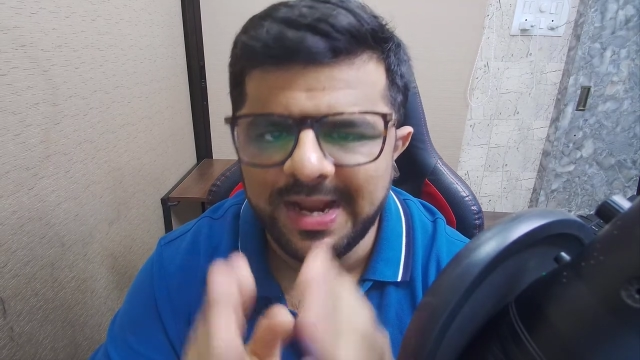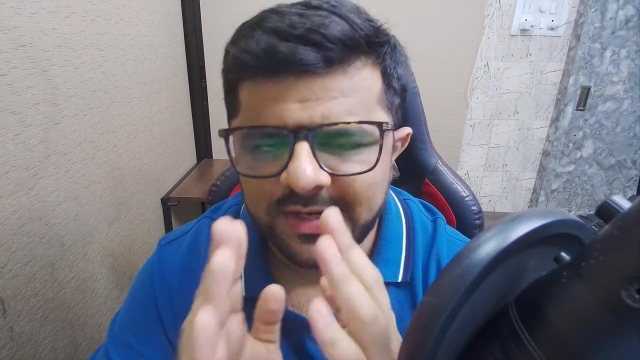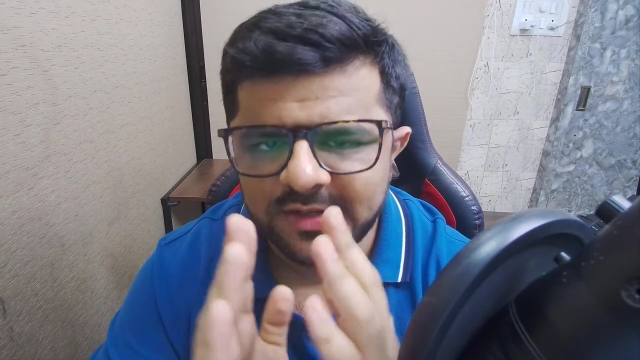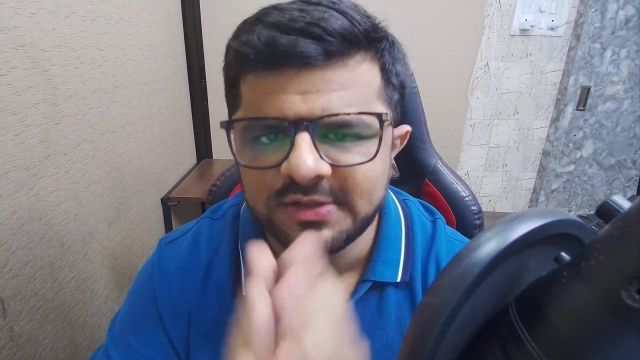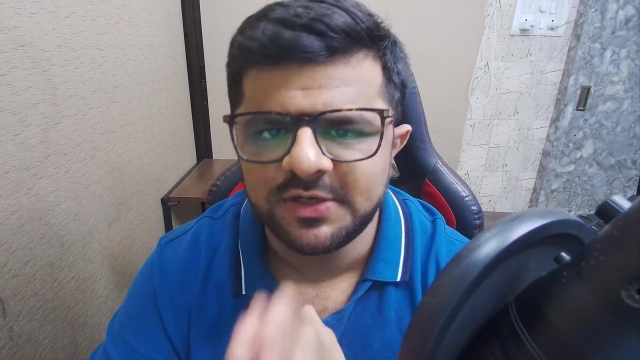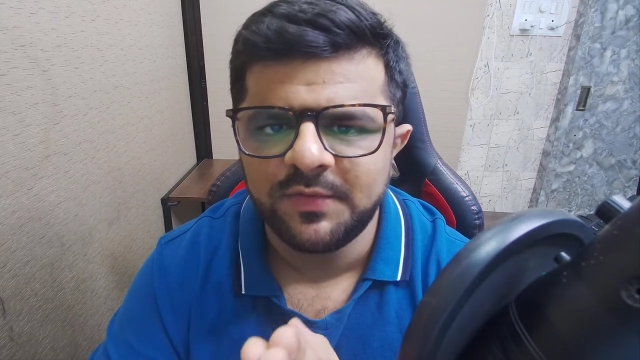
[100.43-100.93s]

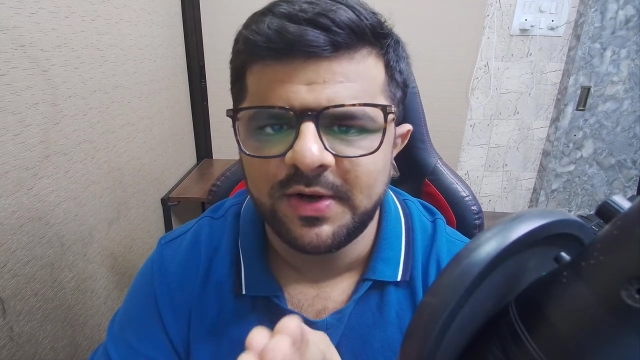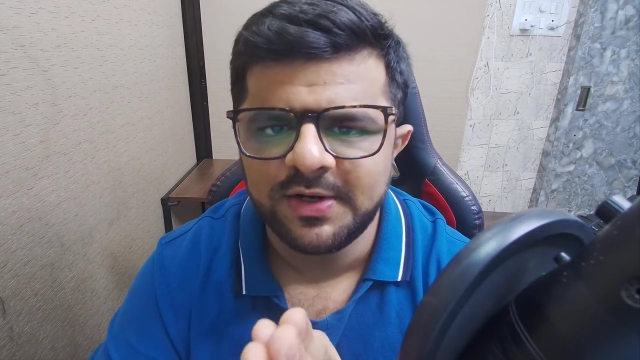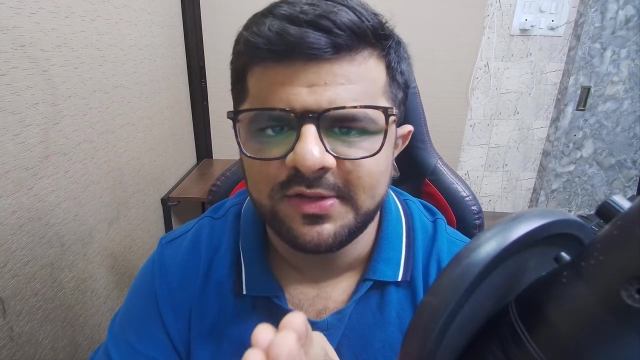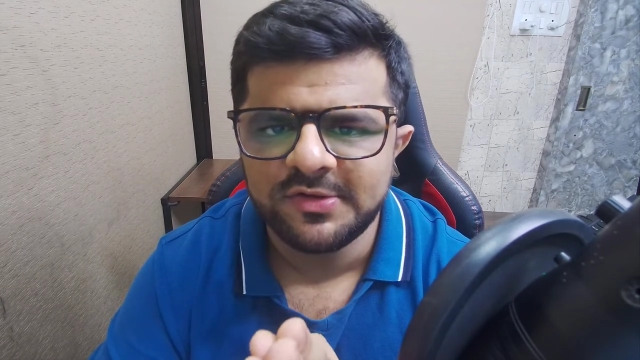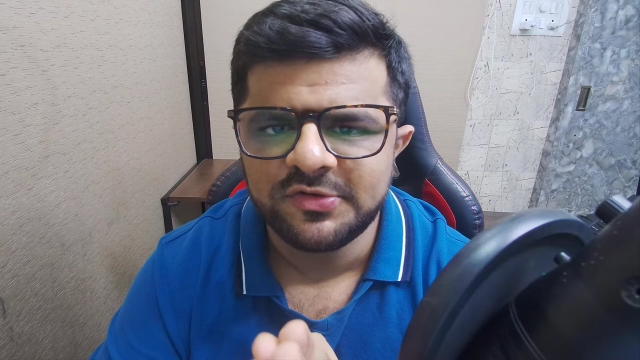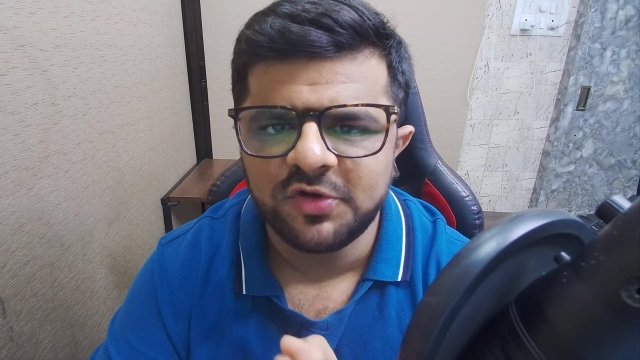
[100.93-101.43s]
and
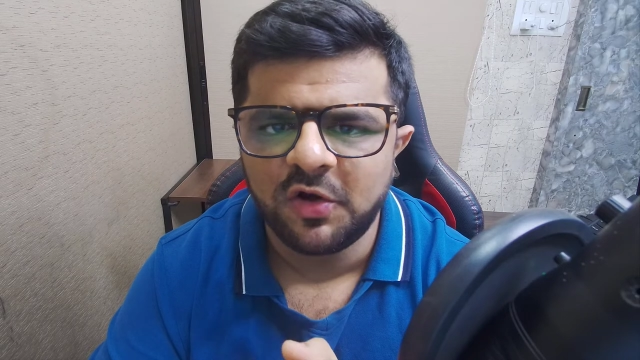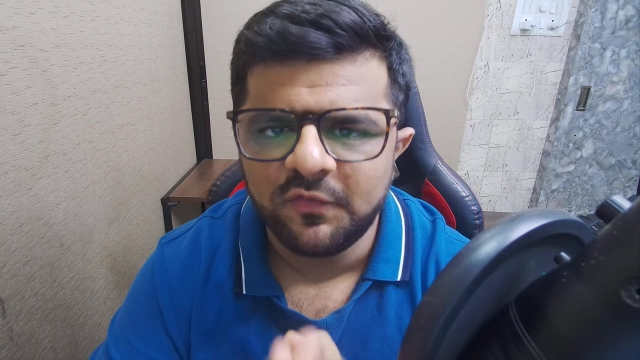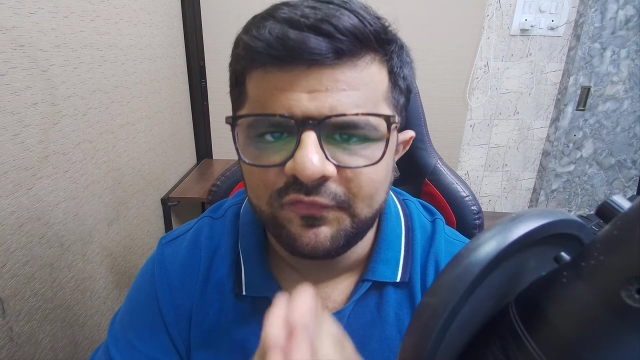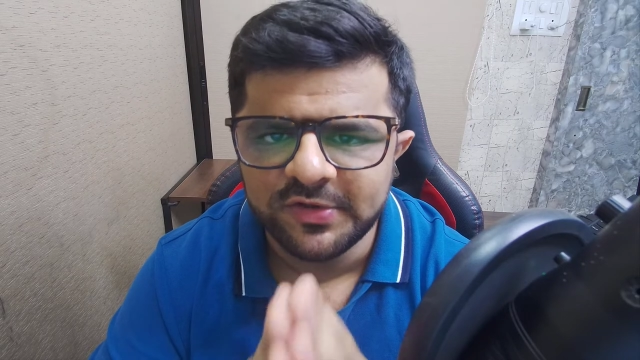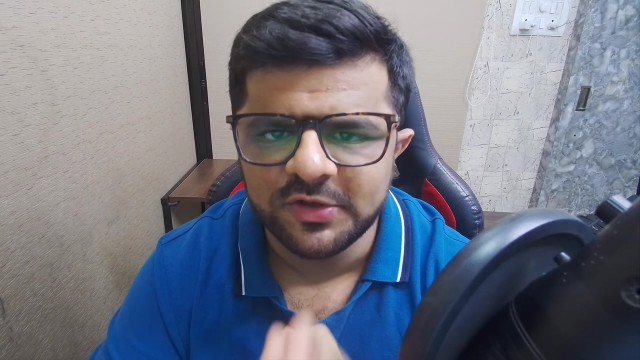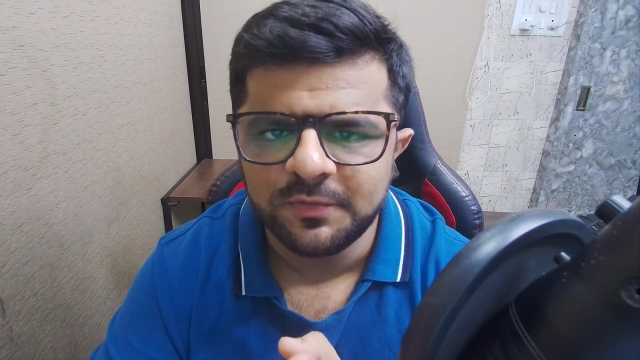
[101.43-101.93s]
disadvantages
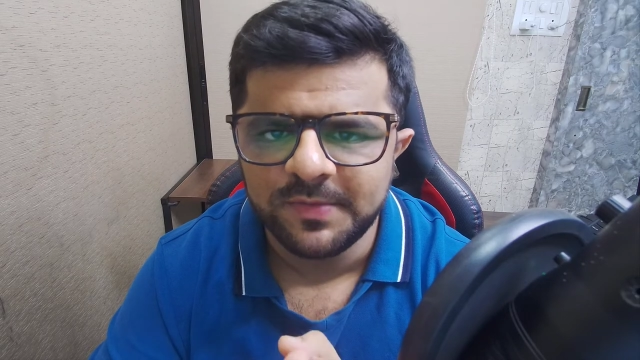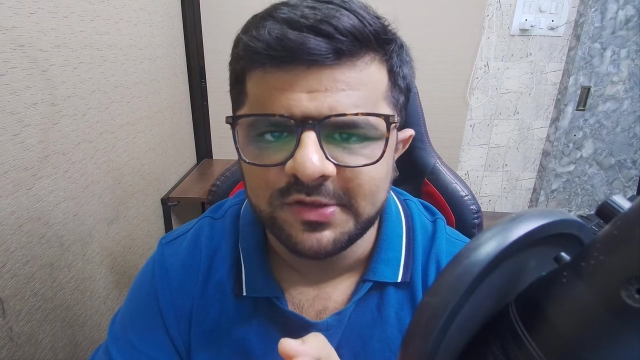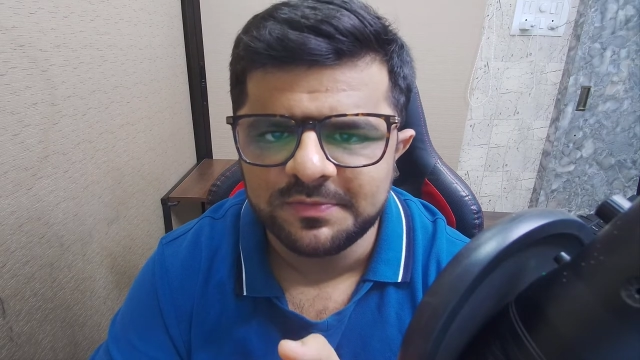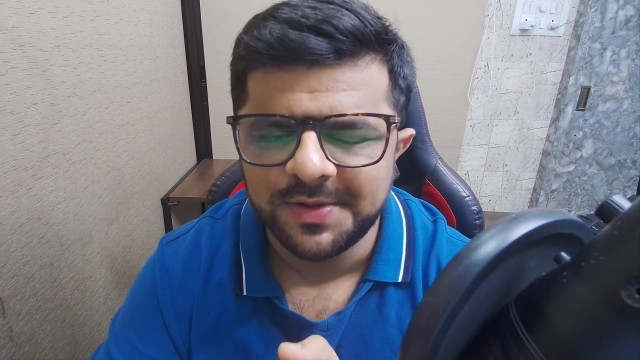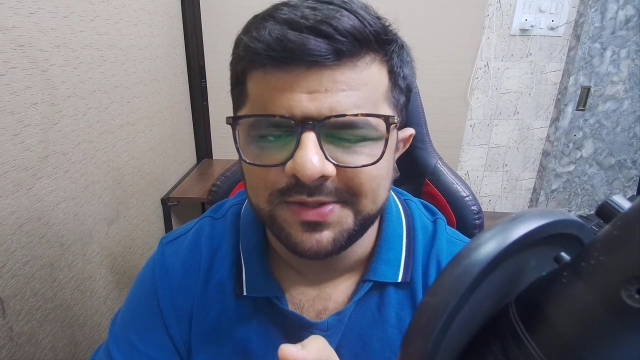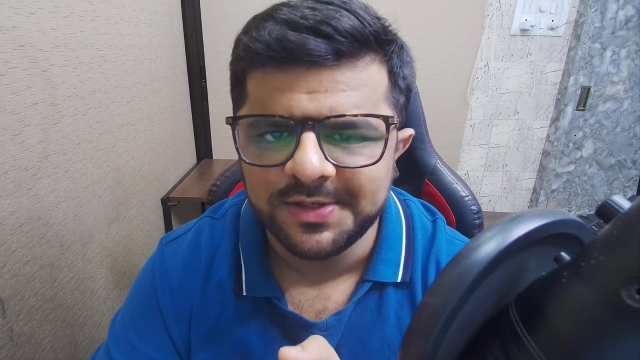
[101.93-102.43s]
of
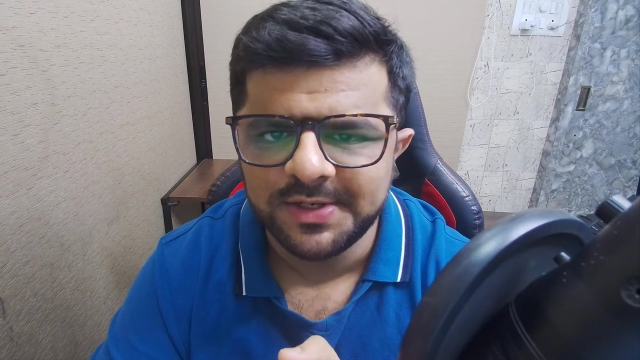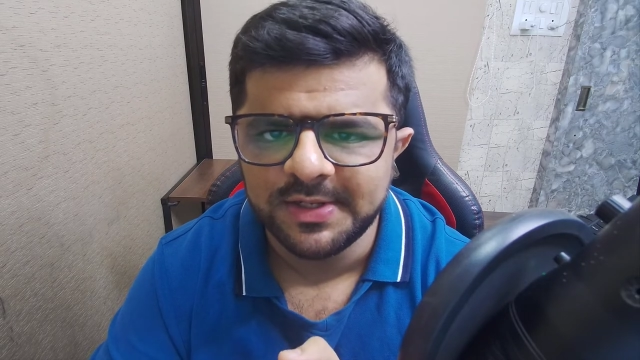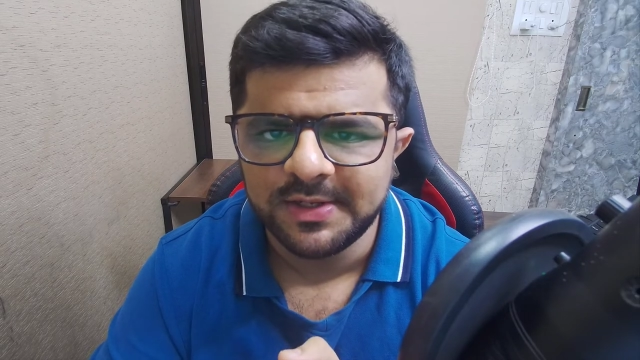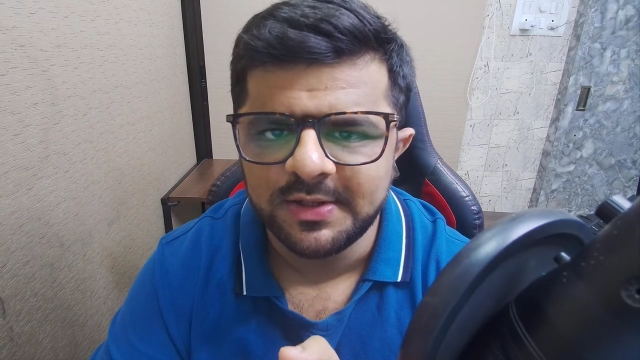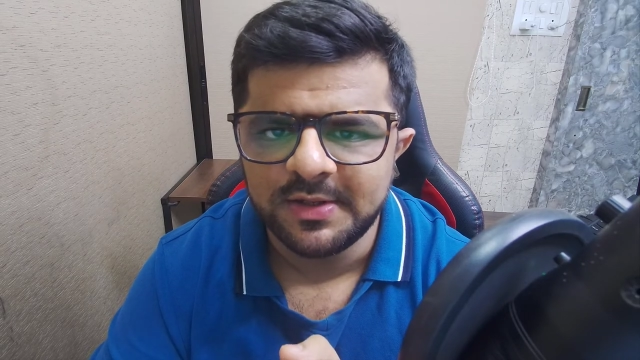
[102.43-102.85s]
zero-based budgeting.